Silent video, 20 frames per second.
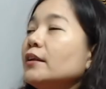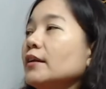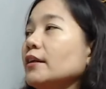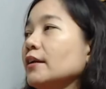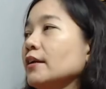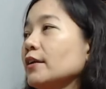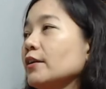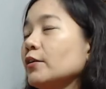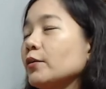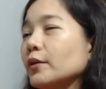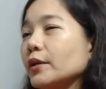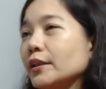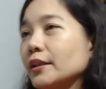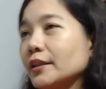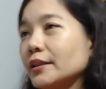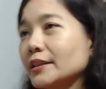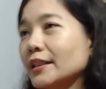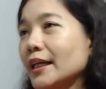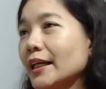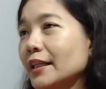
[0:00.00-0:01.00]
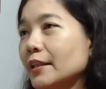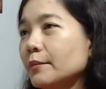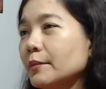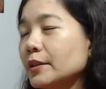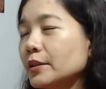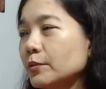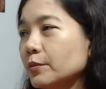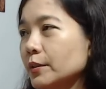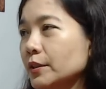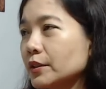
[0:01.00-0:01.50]
Uh, look at these
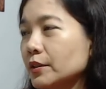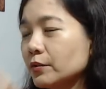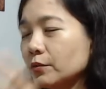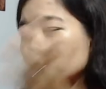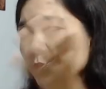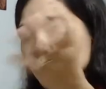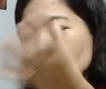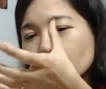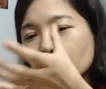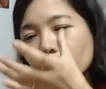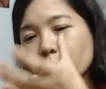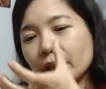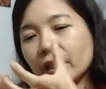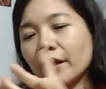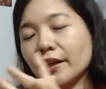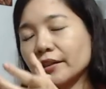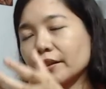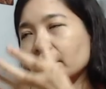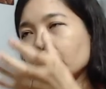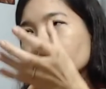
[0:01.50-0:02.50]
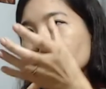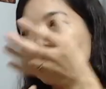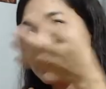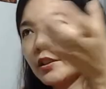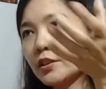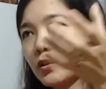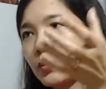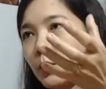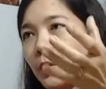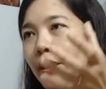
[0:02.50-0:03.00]
animals. We we got him
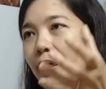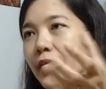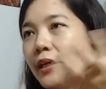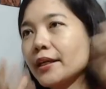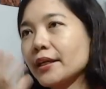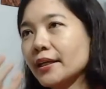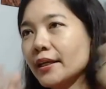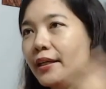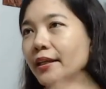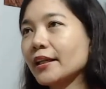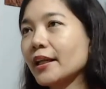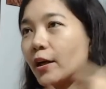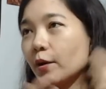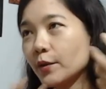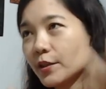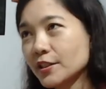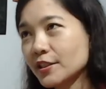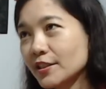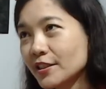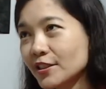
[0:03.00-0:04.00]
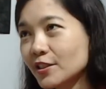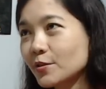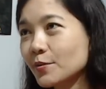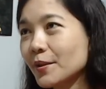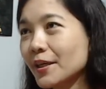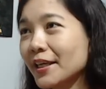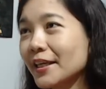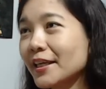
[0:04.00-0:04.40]
this way, and now he's this way.